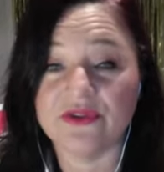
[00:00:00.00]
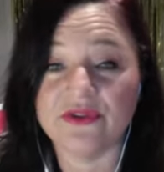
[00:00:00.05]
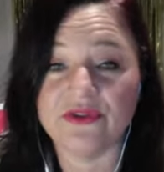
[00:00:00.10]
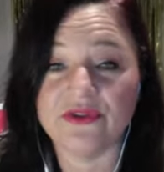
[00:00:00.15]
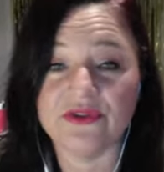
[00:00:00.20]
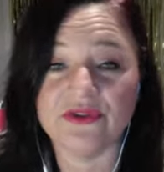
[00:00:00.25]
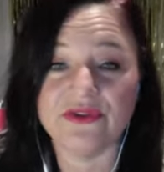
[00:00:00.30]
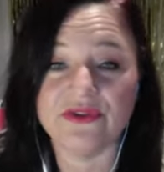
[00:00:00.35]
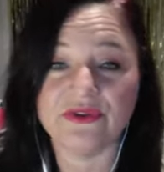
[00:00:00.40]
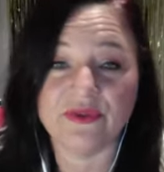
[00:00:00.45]

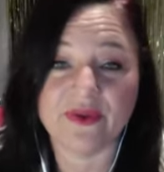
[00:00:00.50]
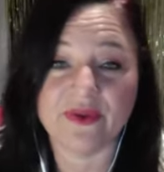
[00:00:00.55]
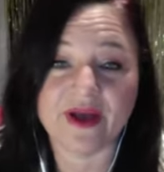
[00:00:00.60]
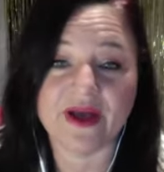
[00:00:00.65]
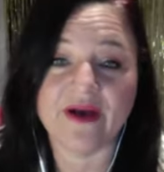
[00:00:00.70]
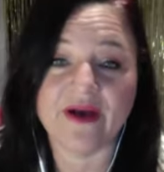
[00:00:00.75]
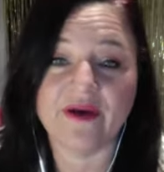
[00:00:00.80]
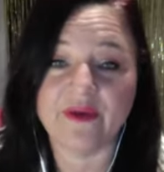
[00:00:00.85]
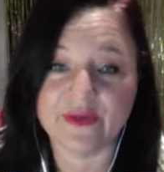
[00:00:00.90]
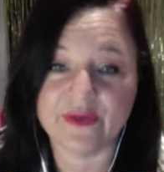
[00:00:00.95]
you are
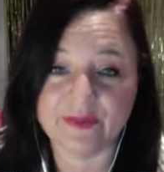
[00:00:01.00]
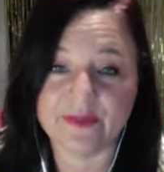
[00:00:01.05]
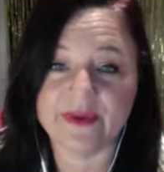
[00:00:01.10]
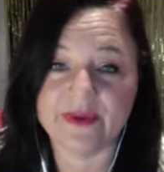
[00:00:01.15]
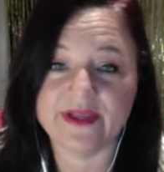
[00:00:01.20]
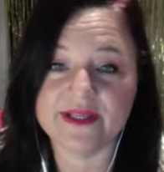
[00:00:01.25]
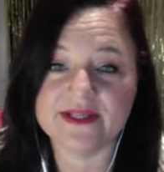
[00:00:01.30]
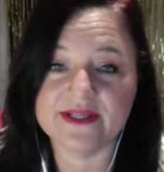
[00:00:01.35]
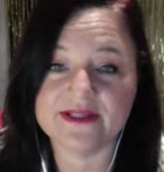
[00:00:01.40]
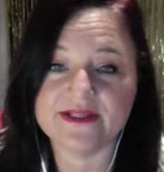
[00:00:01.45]

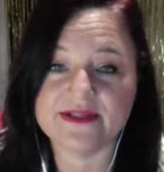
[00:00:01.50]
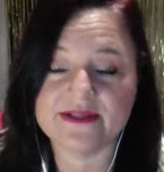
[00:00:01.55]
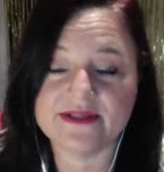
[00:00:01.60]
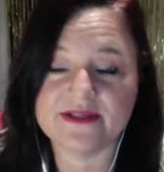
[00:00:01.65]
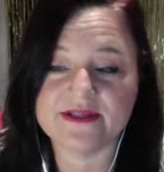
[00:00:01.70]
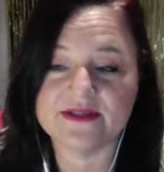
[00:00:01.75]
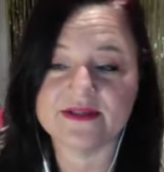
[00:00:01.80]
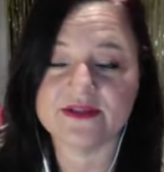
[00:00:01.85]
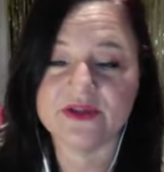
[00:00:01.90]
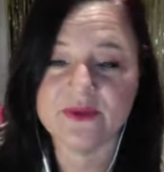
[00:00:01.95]

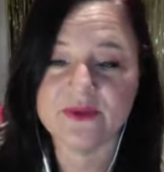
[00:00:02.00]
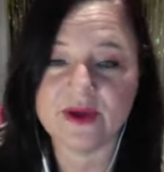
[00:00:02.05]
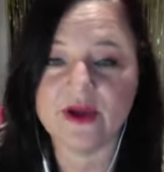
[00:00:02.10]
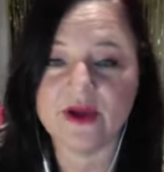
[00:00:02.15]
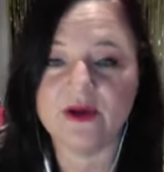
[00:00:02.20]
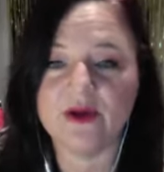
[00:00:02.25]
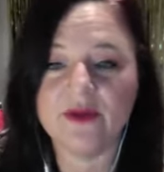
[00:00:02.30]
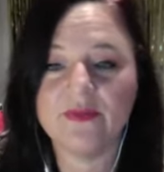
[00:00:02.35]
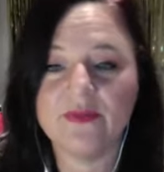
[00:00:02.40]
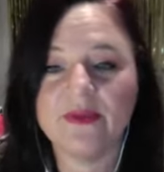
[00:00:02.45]
hopeless. You are
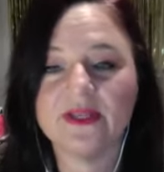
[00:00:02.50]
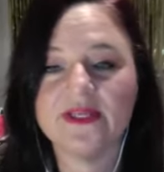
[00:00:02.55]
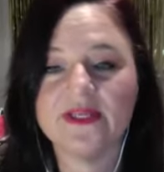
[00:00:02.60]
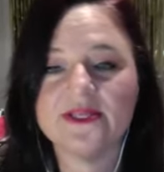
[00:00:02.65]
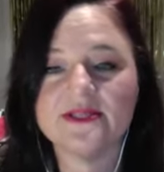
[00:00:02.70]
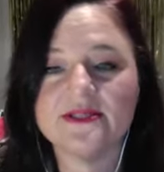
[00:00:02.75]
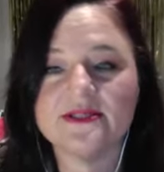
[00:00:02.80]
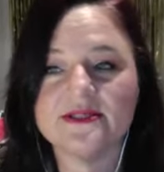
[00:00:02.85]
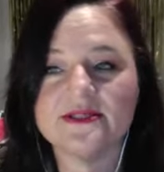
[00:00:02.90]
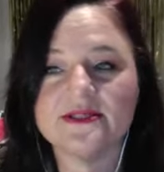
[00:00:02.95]

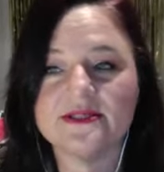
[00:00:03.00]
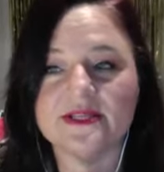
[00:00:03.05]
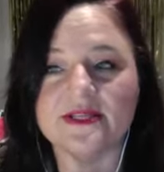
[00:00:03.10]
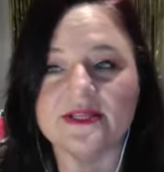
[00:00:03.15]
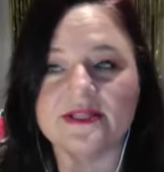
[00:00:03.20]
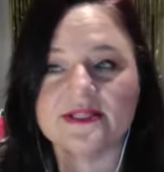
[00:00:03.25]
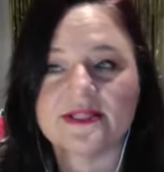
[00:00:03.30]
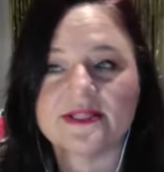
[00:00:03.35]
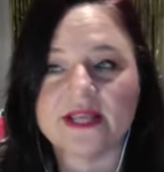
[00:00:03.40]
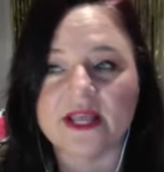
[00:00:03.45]
hopeless. Then
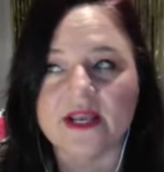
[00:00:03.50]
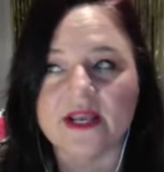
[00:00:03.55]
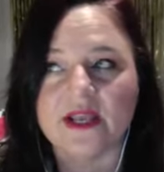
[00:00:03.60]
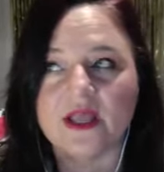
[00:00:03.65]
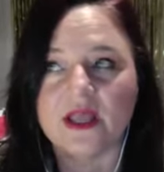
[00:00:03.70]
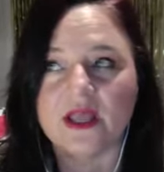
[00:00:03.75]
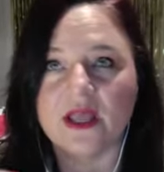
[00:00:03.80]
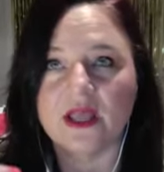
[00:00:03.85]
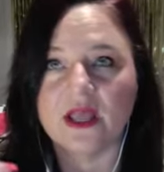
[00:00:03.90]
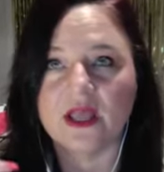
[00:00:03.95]
it said,
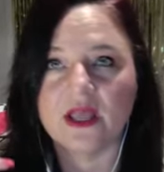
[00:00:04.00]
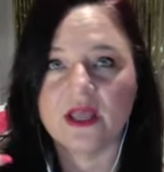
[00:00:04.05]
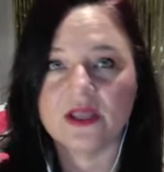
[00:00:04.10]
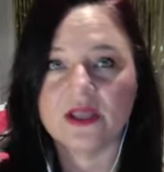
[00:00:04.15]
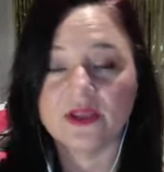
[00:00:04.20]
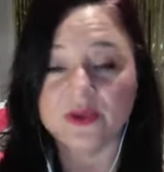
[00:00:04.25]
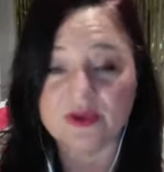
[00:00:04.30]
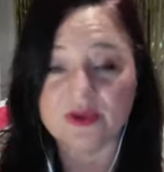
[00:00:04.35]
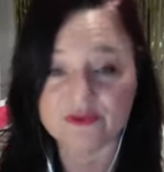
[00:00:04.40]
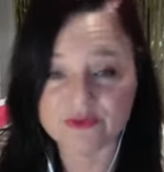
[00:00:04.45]

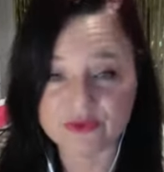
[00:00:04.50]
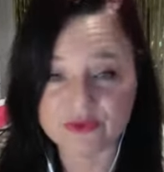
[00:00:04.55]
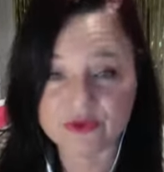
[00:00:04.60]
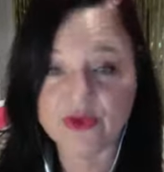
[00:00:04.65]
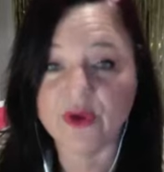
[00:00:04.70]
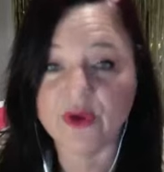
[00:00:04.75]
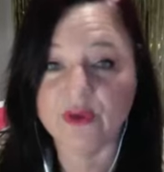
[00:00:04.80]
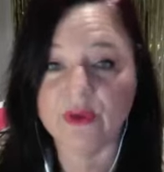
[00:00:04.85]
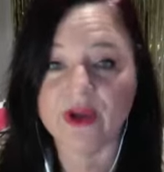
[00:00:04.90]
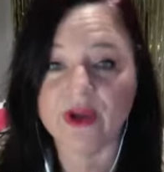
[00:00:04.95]
you have
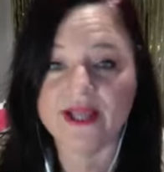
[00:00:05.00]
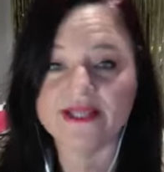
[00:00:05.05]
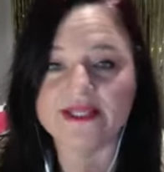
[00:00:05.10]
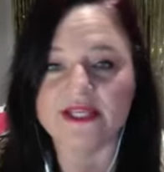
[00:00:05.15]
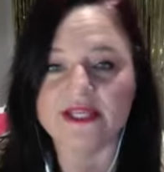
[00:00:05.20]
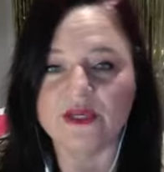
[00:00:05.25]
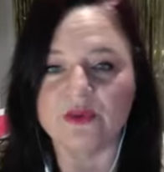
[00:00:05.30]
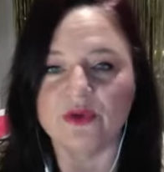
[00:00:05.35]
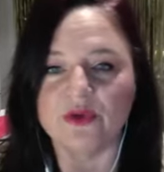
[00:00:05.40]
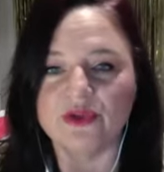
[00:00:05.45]
no
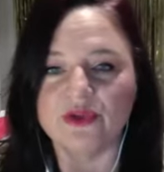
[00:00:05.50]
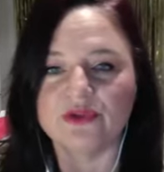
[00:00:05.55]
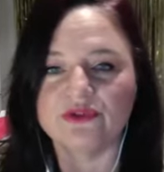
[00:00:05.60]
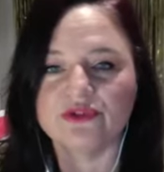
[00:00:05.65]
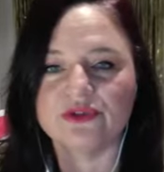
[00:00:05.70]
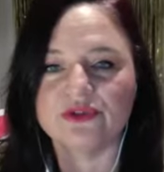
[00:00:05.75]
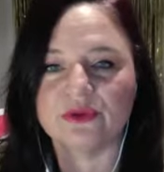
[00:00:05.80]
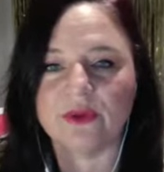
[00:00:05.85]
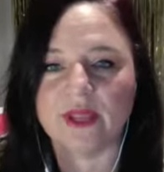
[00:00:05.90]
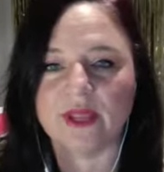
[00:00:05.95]
idea what you're
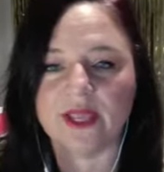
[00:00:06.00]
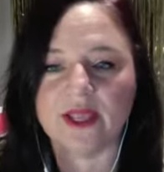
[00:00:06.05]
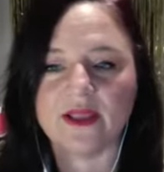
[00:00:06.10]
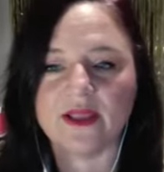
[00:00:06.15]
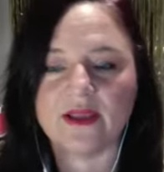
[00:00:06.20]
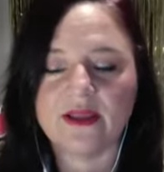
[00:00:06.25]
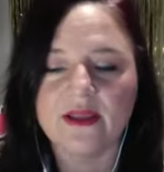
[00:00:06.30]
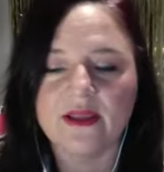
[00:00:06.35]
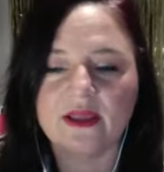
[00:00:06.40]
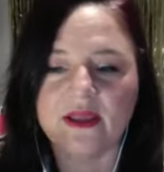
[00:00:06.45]

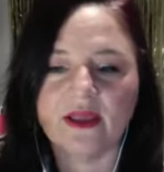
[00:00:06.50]
doing.